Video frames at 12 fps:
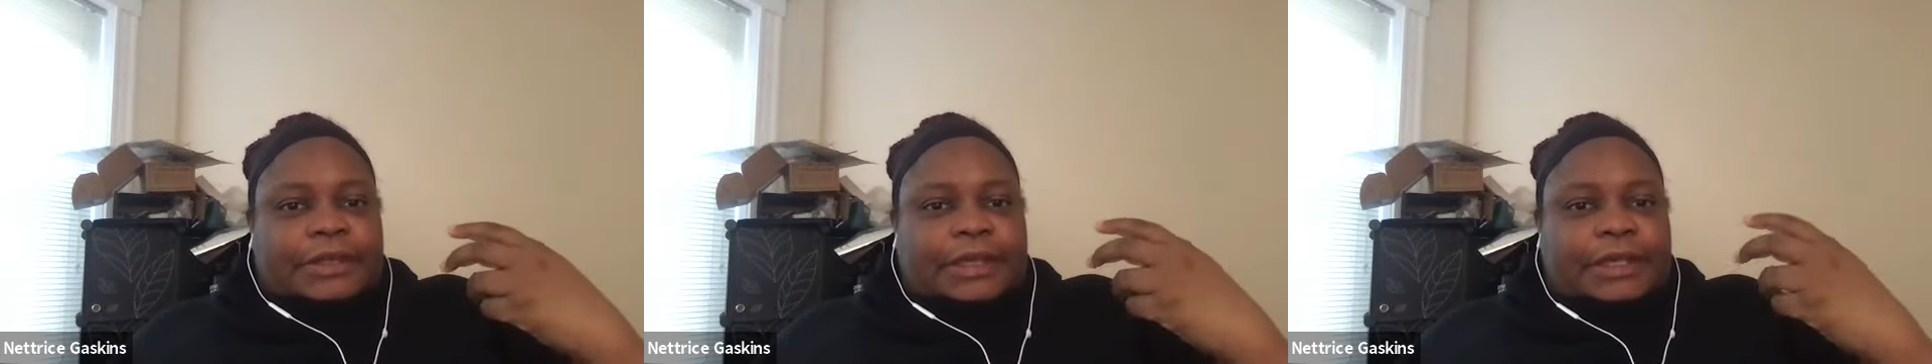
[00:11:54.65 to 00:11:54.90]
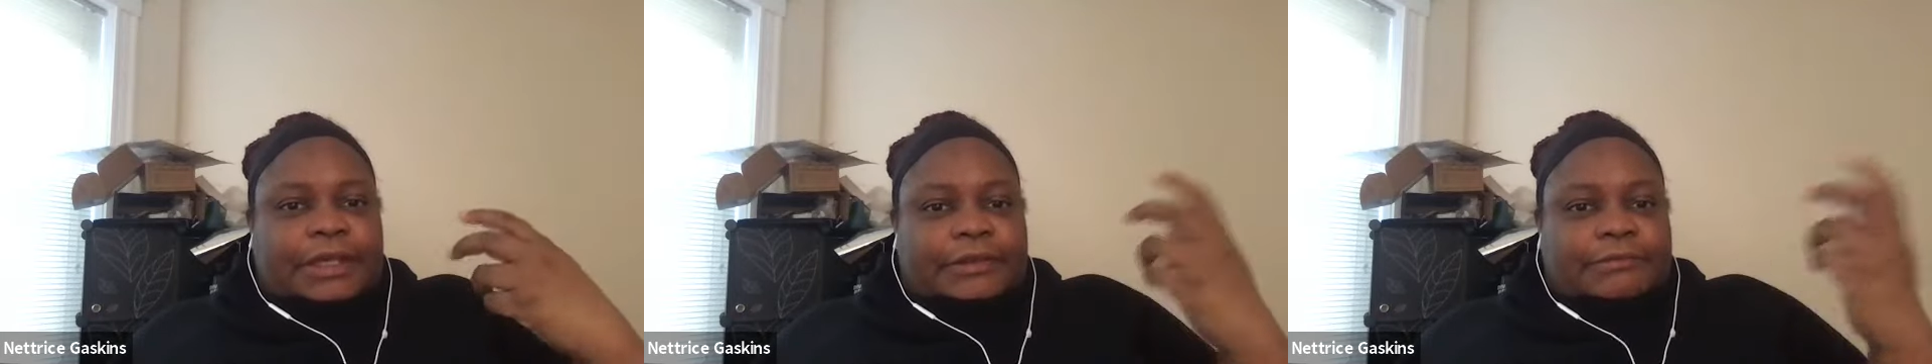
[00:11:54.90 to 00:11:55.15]

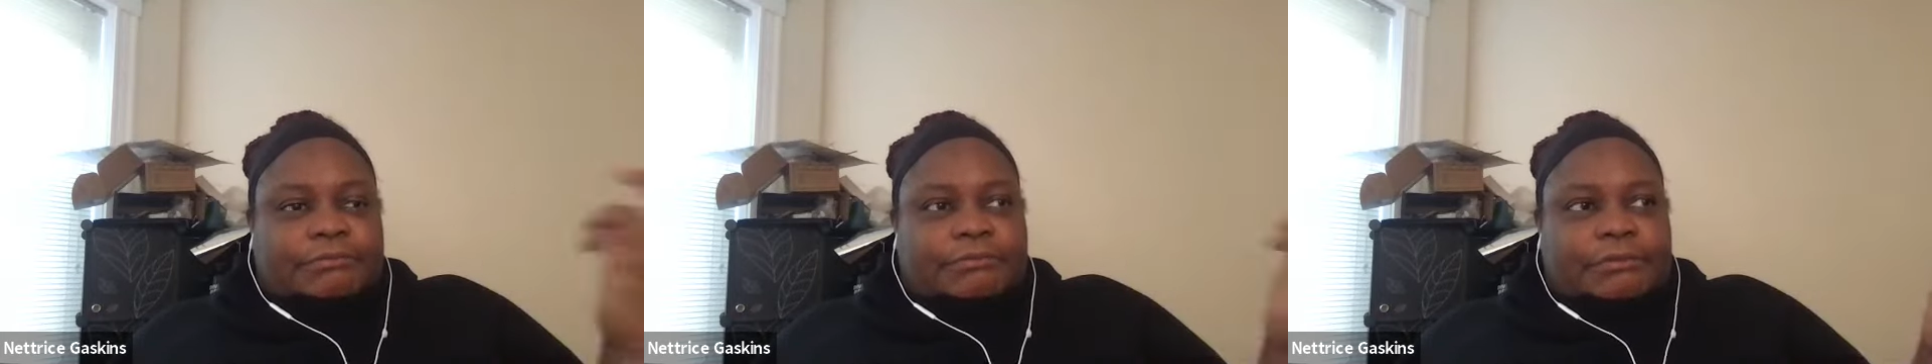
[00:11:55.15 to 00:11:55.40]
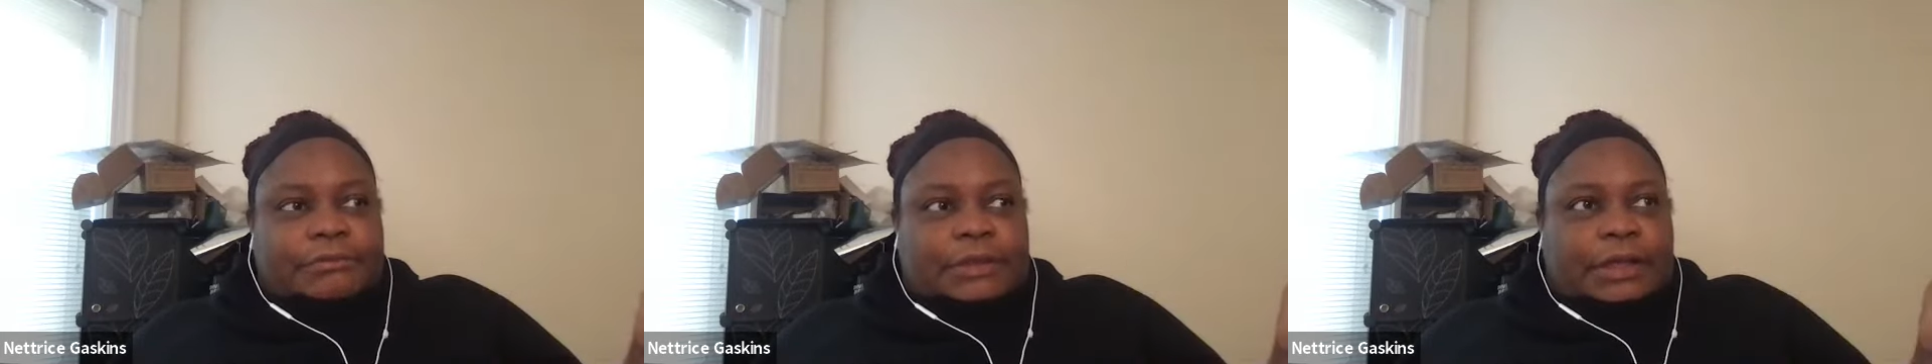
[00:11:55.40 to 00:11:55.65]

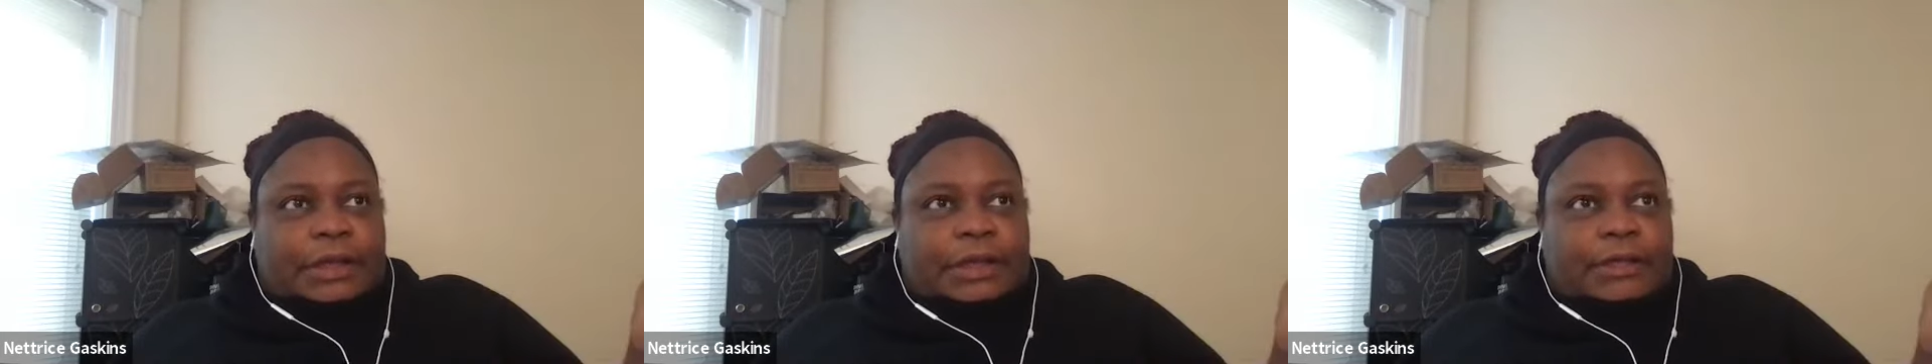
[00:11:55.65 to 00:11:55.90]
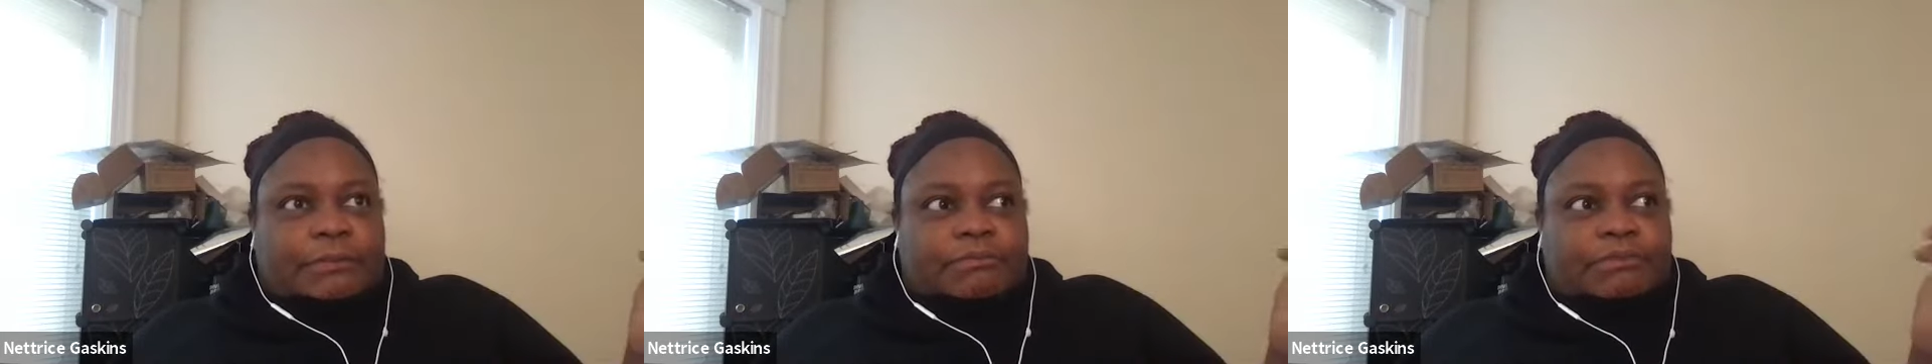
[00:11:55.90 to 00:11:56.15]
And
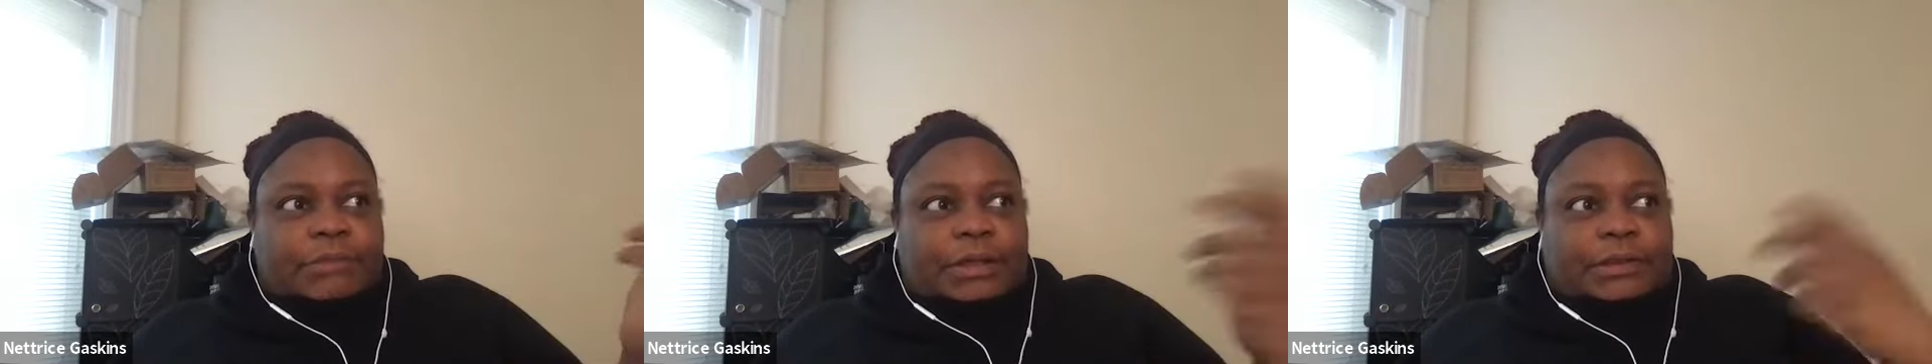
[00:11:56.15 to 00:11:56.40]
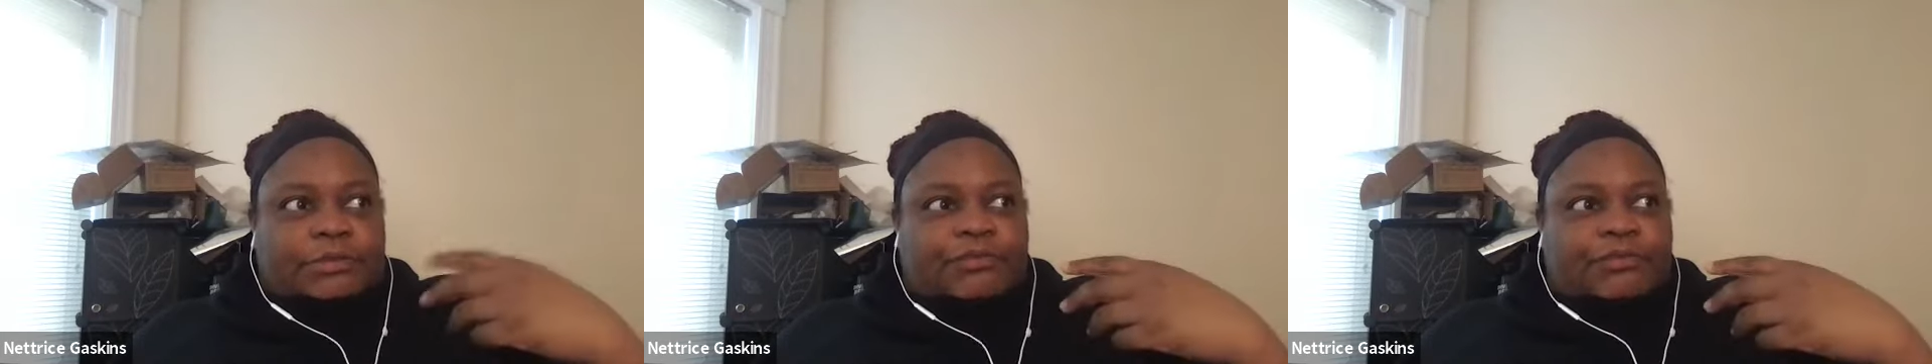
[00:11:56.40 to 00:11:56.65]

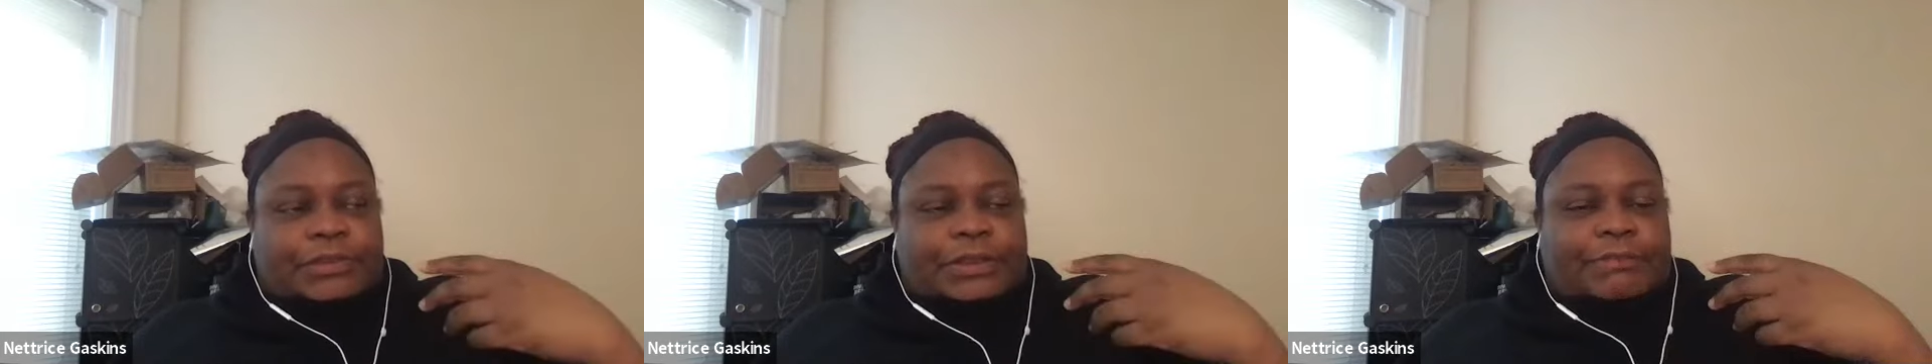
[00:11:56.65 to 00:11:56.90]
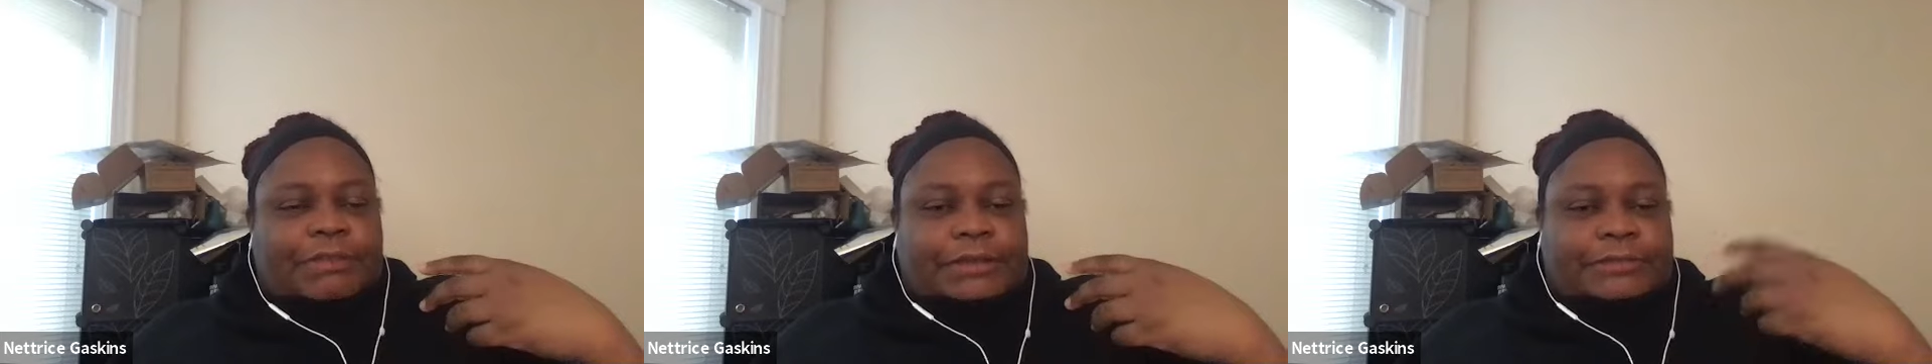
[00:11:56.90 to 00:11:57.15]
in
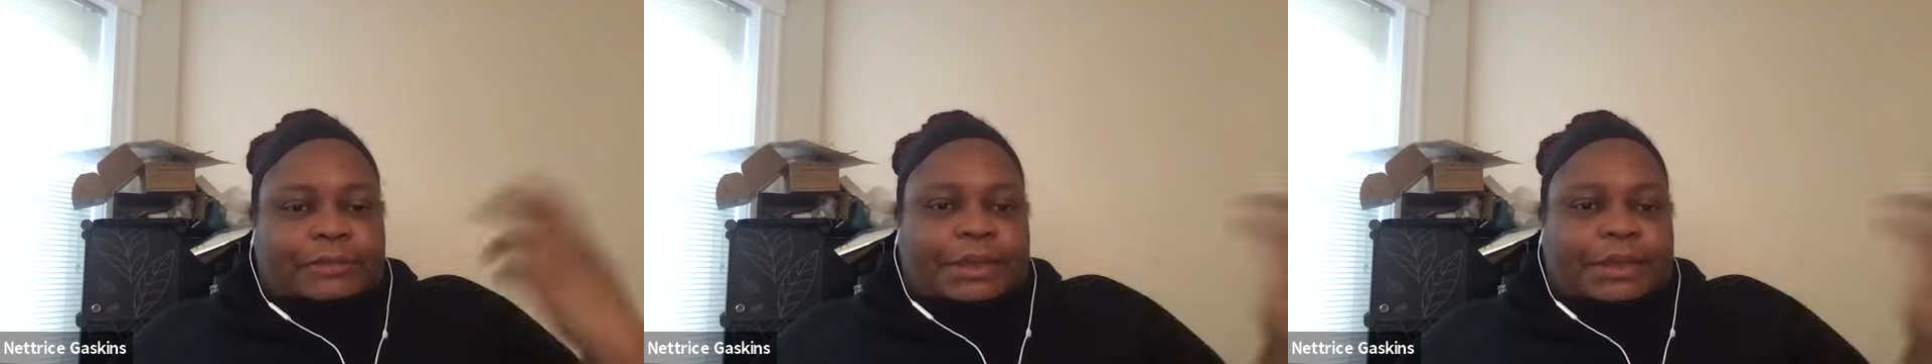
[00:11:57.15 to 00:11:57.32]
15 minutes,